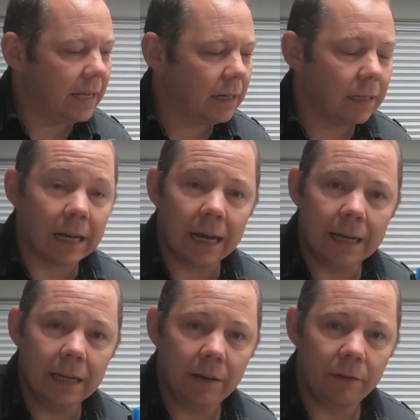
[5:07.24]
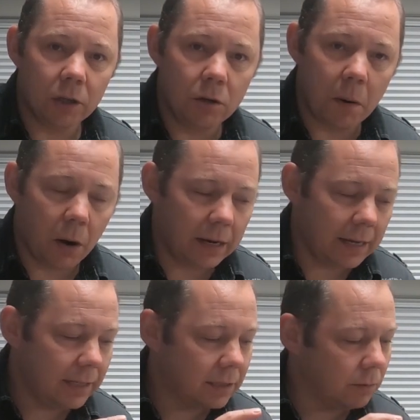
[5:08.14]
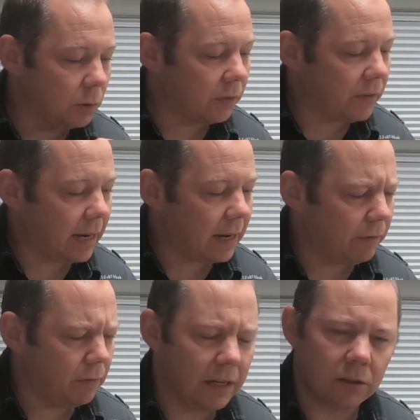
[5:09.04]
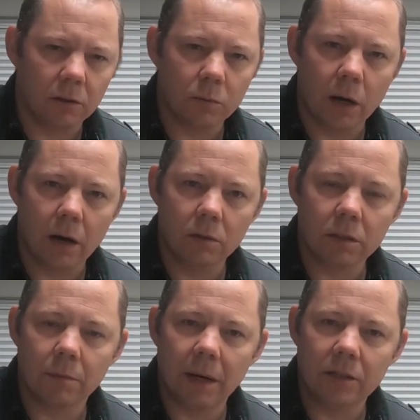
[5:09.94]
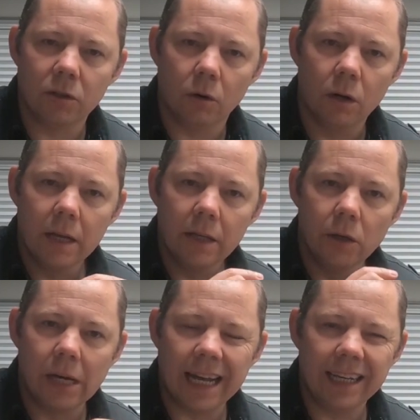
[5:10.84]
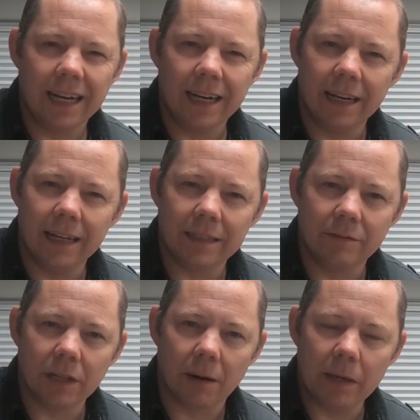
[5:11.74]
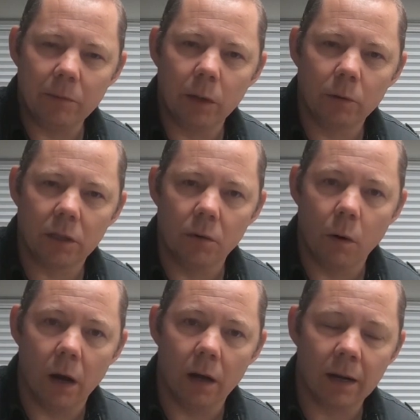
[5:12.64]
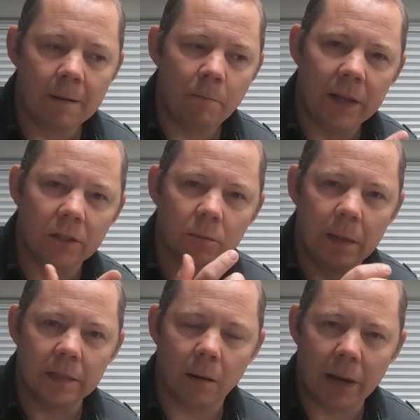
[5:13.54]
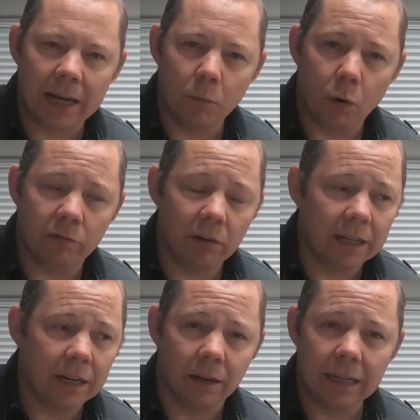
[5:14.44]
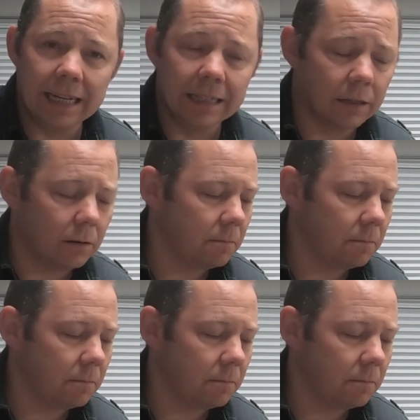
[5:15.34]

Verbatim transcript: end of the day, if you do buy these, and which I found out through Victron as well, just to make sure, you can connect the negatives up. It will still work. It just means I paid more for it than I needed to.